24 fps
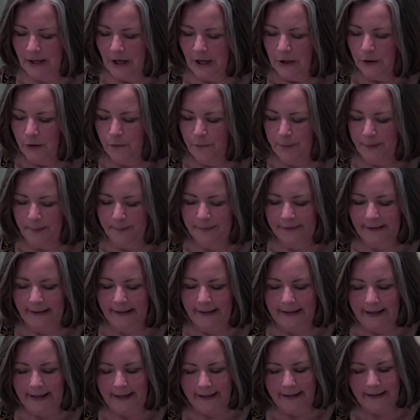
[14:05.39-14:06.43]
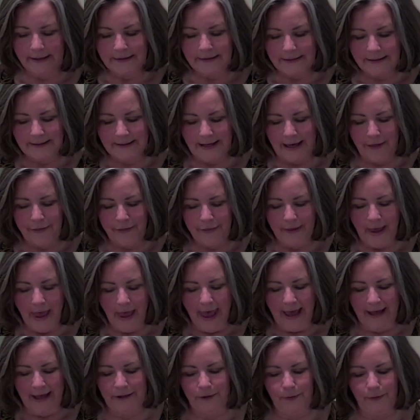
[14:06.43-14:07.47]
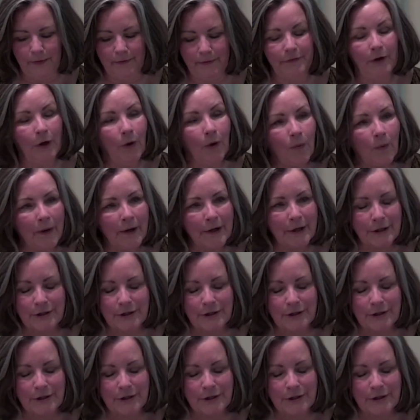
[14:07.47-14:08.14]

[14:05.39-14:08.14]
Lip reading: you've been placated to death, and you have nowhere to